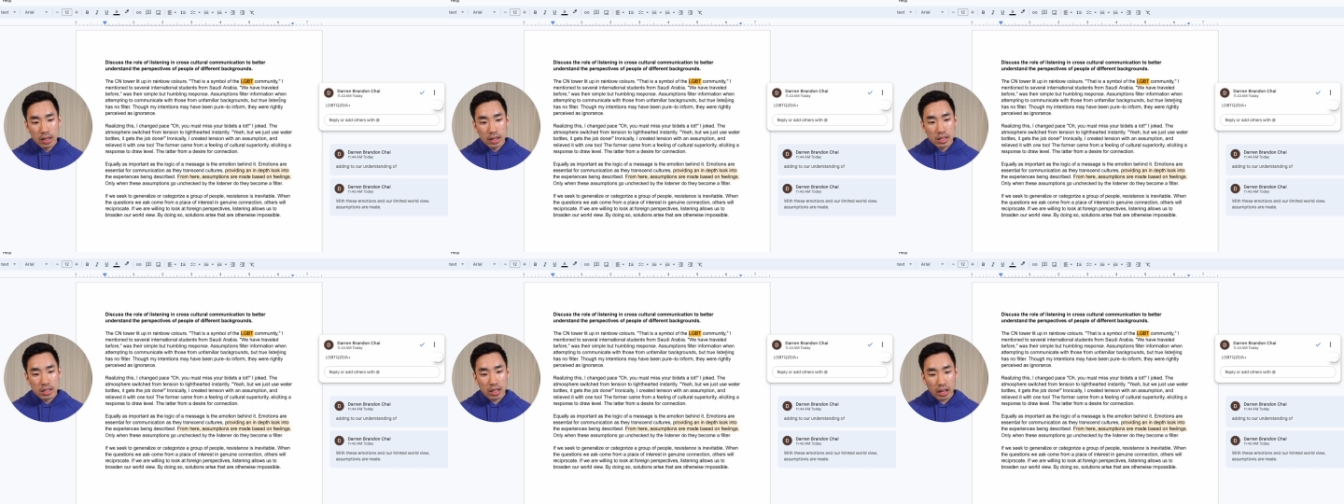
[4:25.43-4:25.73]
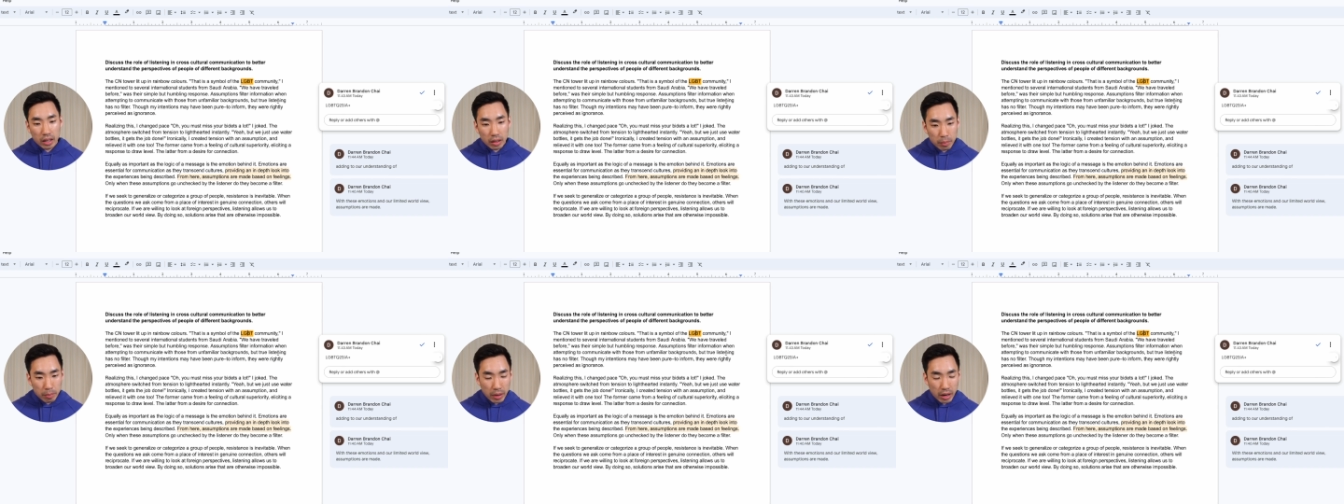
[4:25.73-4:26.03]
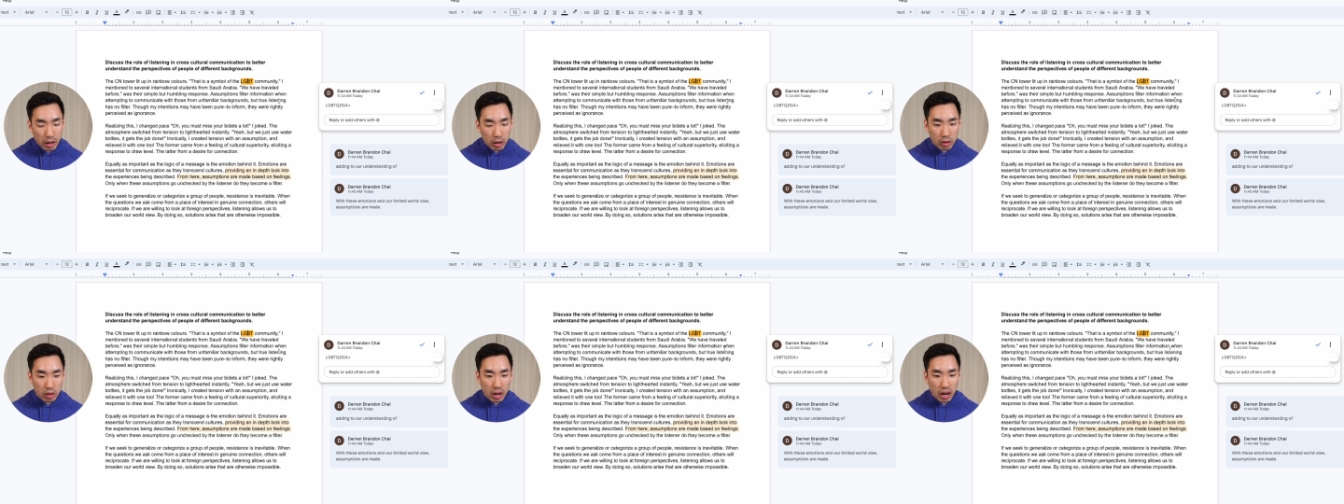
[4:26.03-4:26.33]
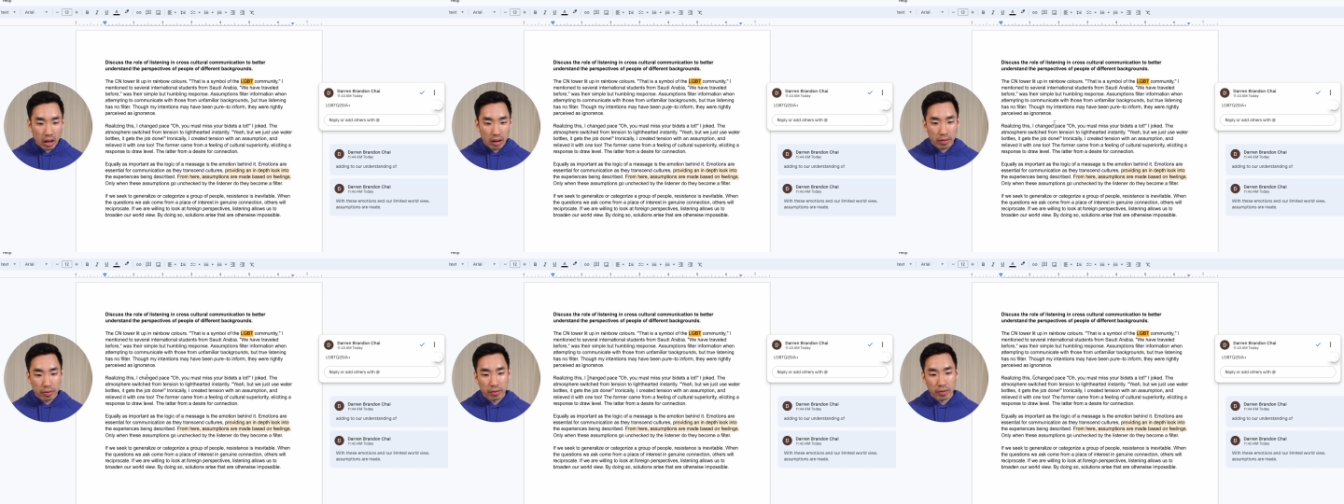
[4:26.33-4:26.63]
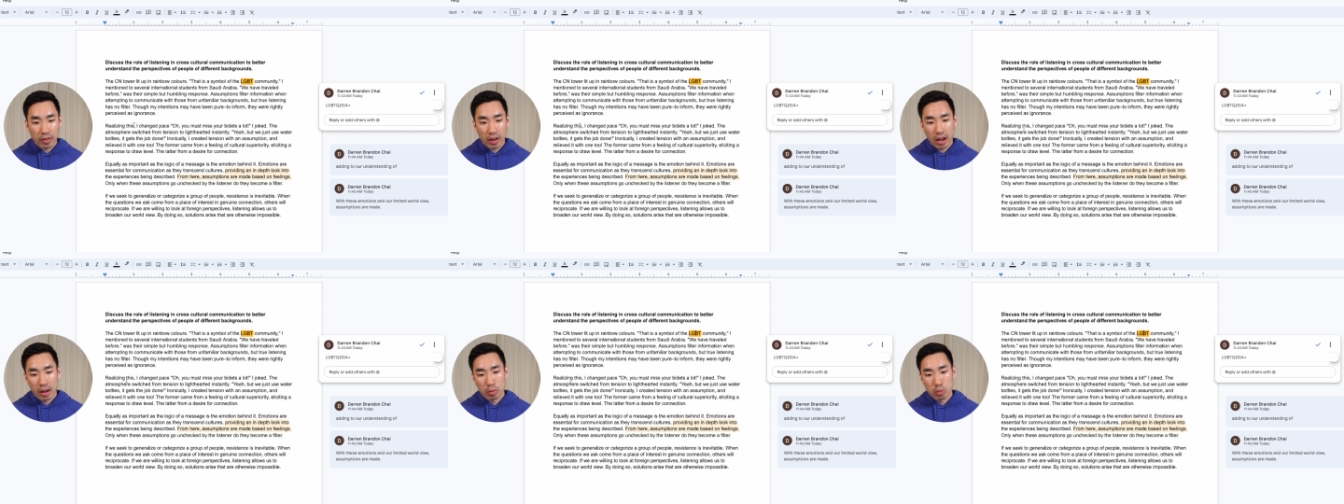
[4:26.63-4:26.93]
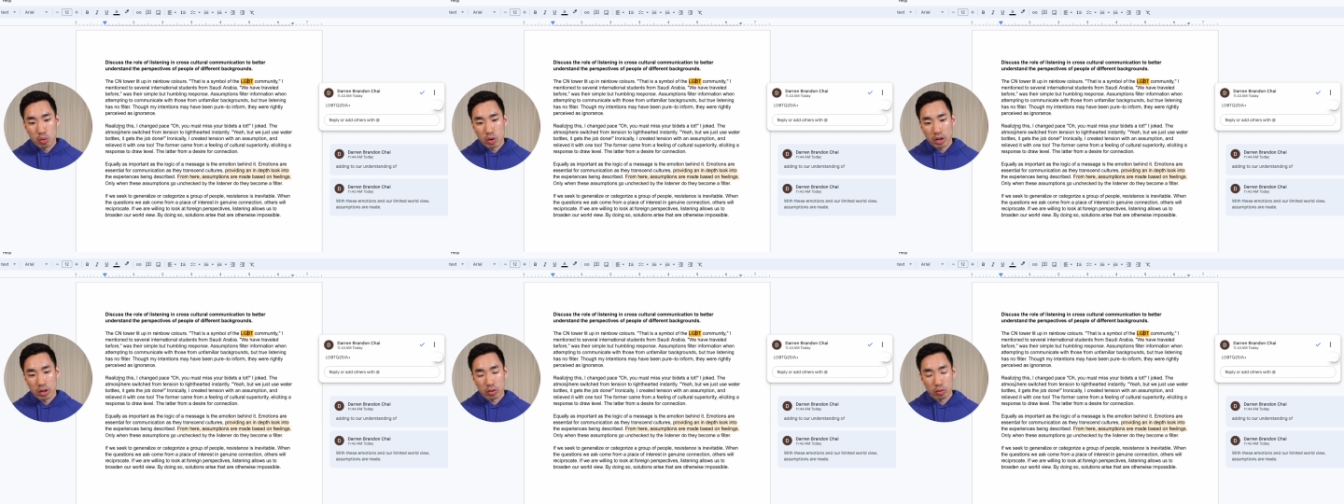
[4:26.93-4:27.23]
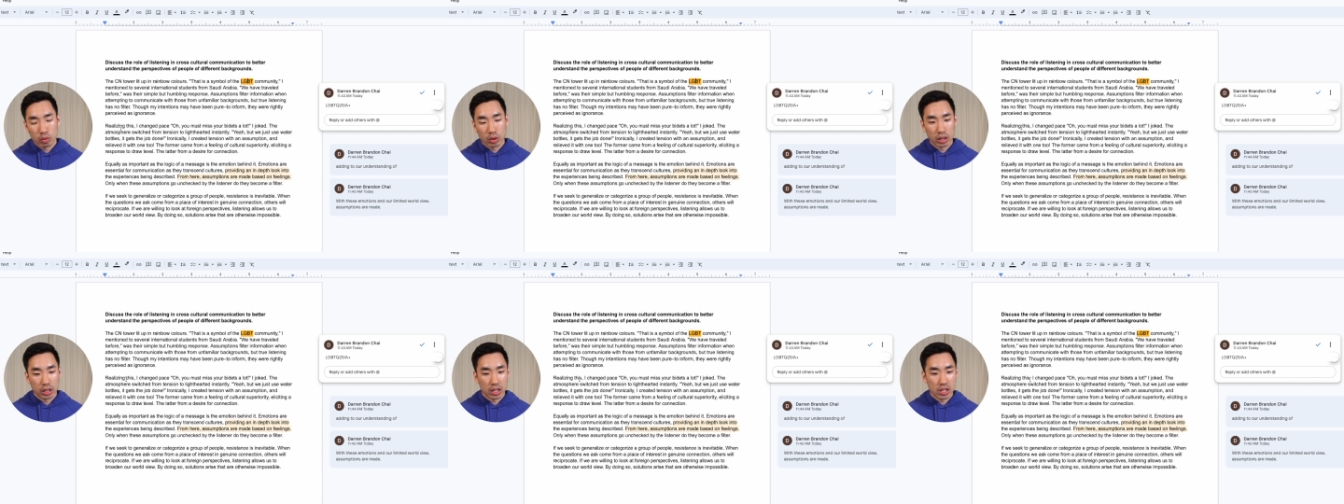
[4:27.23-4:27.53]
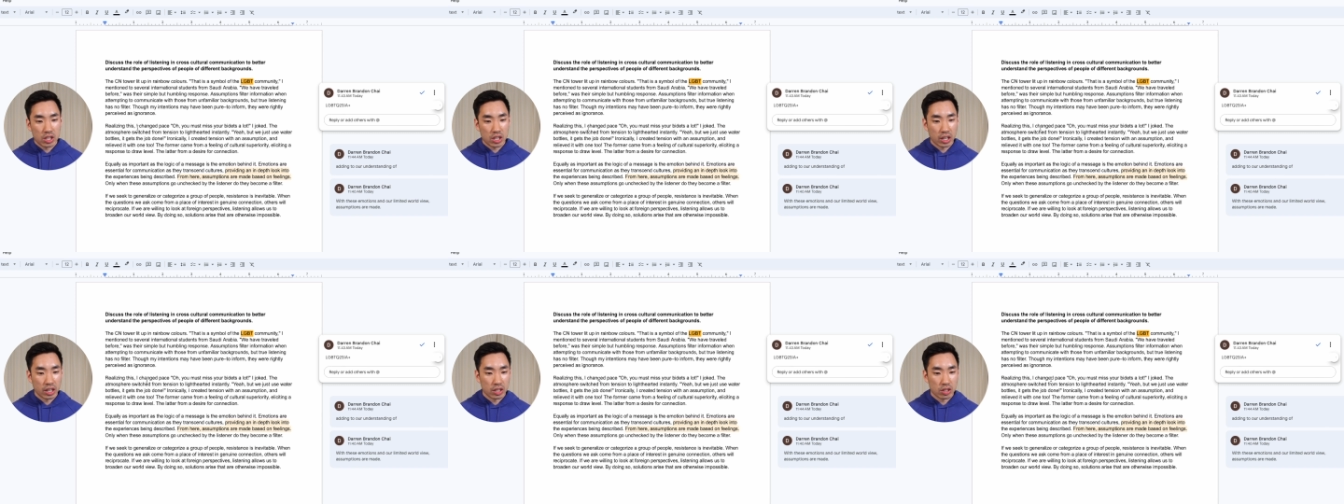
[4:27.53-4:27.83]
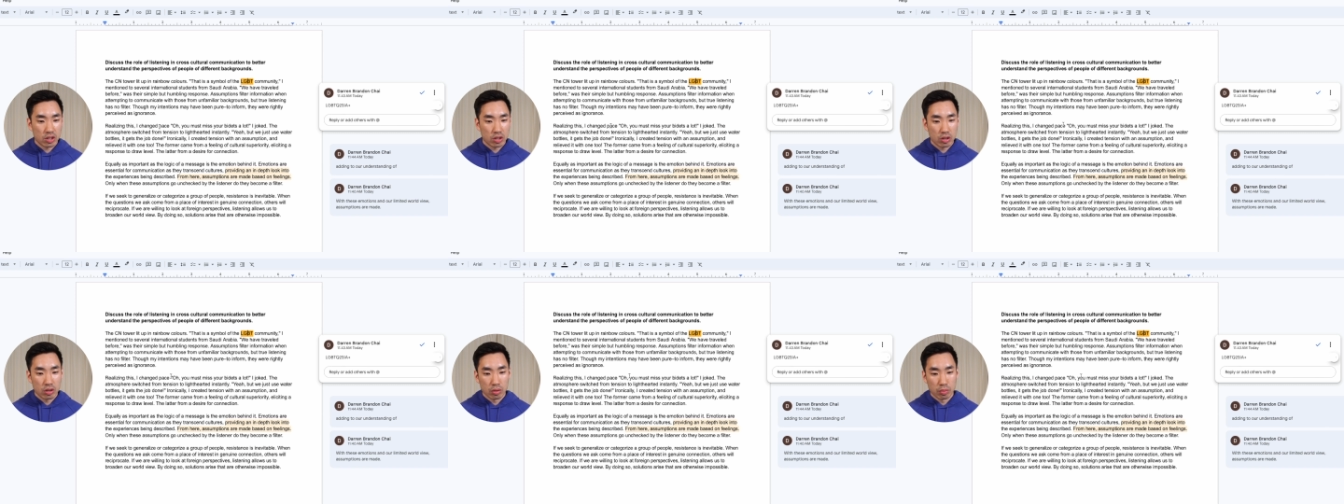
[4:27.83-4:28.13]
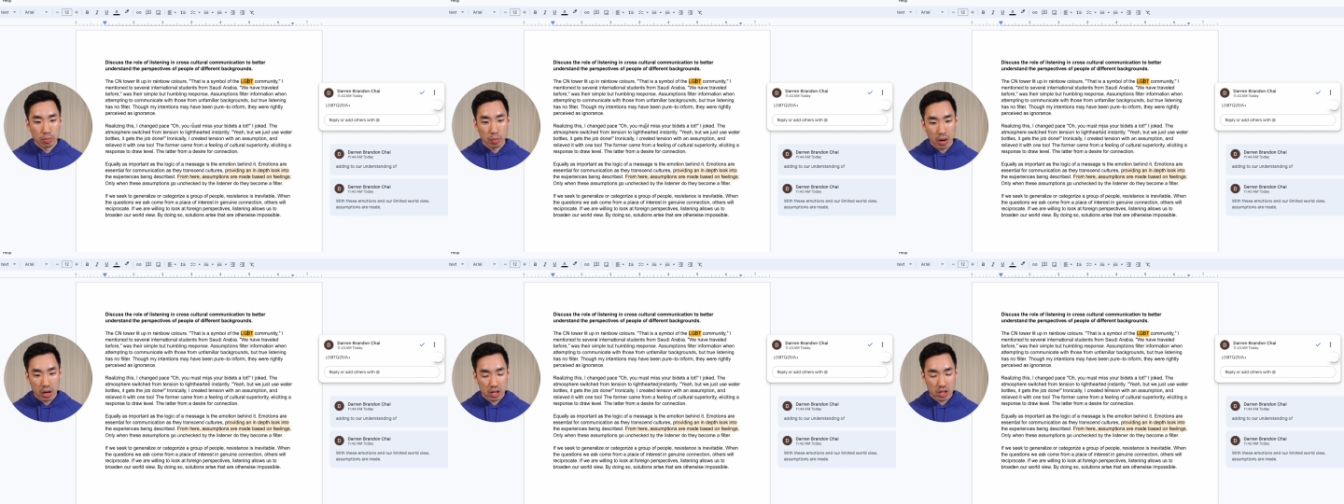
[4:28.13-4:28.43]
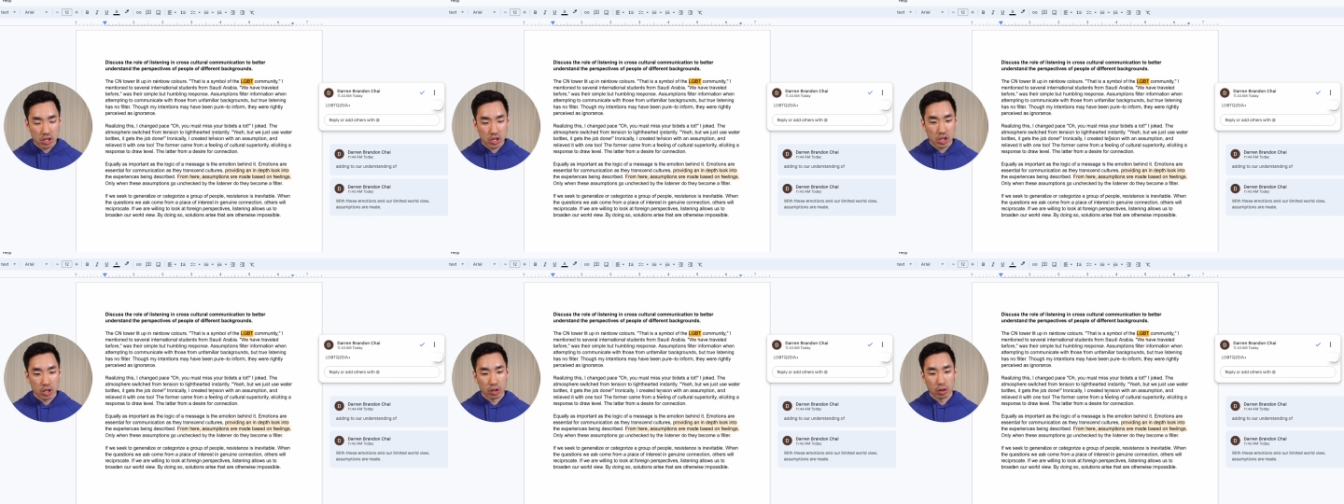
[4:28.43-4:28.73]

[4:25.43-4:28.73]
Second paragraph, I wouldn't really change too much.